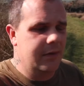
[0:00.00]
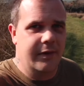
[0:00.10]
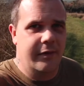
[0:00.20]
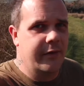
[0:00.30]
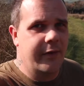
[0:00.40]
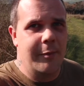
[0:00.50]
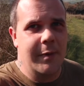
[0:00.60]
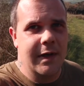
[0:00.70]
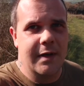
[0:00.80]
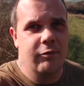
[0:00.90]
there's so
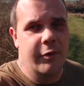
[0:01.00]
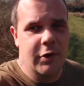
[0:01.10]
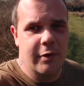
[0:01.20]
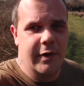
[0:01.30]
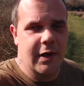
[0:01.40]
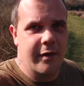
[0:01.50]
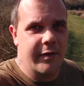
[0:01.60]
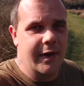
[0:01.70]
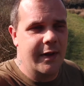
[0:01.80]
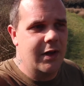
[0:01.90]
many review
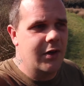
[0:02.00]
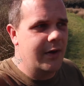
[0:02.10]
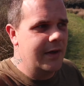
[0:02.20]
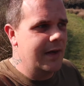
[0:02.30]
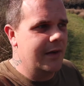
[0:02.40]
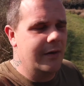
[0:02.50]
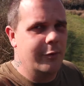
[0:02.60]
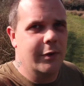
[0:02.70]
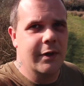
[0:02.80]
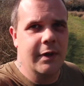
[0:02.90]
videos out there, you don't need
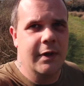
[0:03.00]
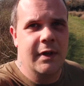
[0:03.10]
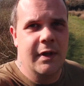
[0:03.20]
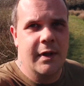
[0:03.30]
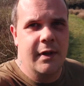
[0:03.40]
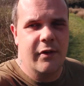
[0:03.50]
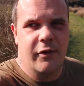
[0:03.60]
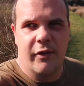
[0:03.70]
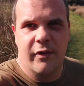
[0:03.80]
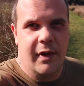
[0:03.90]
another one. It's
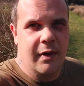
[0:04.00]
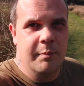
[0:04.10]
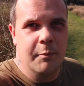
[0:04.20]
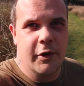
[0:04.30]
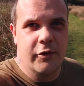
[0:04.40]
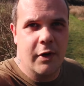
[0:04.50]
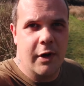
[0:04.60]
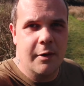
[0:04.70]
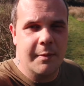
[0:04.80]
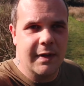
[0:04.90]
just my
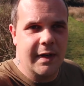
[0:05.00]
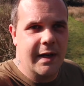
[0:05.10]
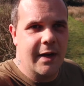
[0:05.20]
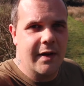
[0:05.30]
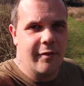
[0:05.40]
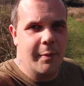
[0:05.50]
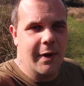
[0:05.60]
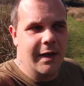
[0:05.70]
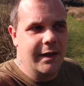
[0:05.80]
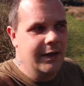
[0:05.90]
drone. I'm going to get it out and have a
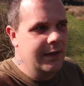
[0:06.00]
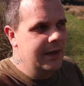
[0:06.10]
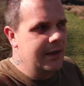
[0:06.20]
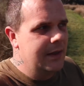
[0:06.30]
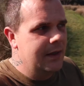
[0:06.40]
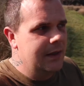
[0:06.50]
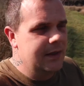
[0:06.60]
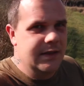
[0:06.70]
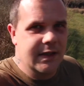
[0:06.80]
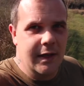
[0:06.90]
play.
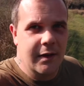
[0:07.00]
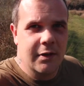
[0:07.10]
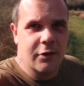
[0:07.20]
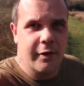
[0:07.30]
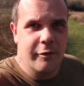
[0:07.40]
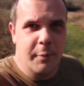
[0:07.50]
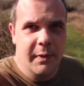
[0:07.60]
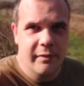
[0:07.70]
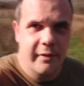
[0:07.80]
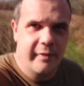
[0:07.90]
But, got it for a
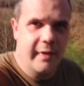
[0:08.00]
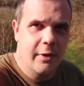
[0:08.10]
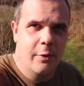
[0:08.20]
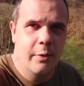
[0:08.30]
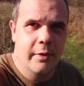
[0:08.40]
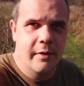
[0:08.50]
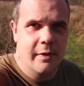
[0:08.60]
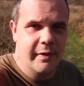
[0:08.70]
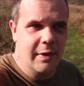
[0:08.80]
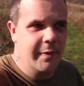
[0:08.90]
bit of a steal.
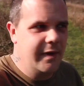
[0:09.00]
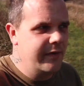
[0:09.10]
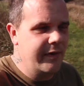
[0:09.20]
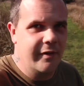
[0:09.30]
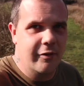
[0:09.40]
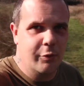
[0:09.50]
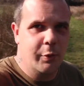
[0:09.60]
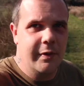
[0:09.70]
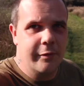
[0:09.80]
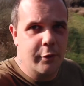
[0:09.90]
I think I paid 600
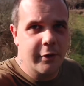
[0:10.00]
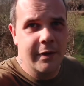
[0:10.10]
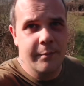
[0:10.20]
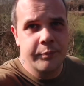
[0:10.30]
quid for it.